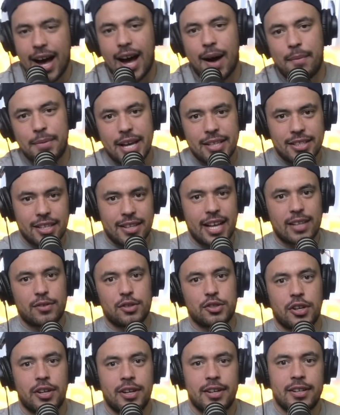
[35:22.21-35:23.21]
So
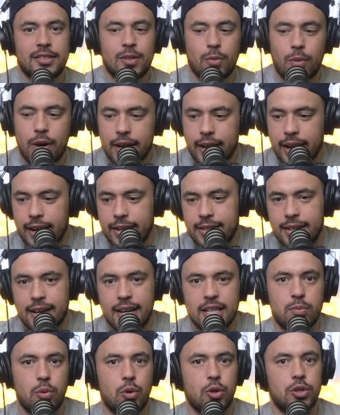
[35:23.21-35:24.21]
thanks for tuning in to
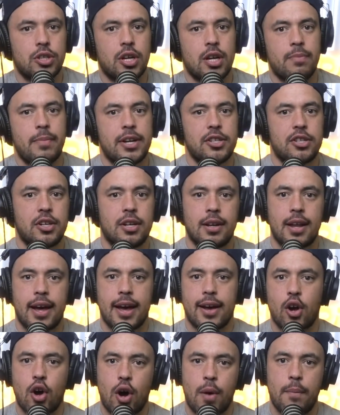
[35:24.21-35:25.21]
YKTR Sports Show. Make sure you
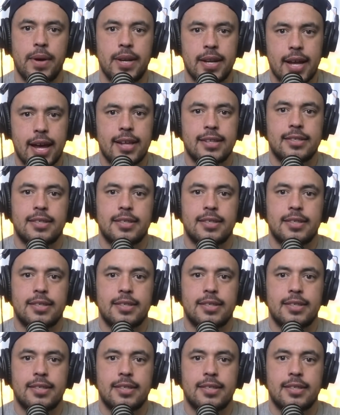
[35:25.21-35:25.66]
like, comment,